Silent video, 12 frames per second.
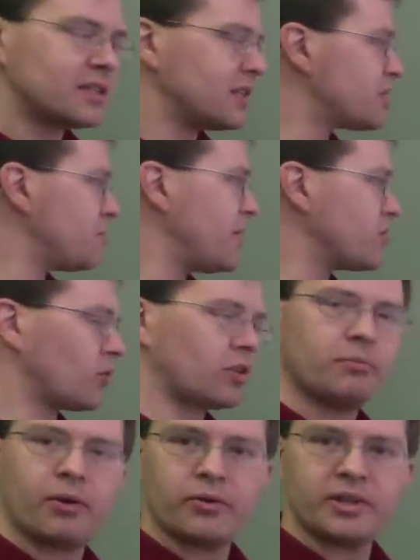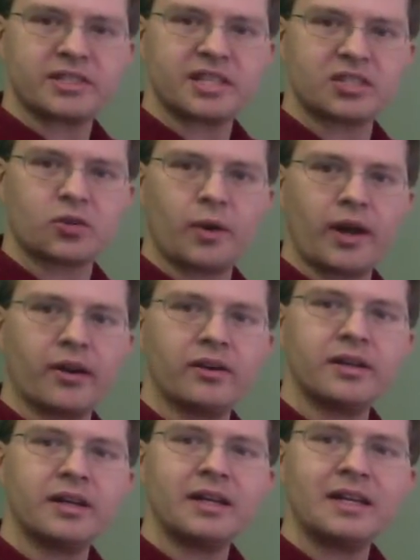the spatial components squared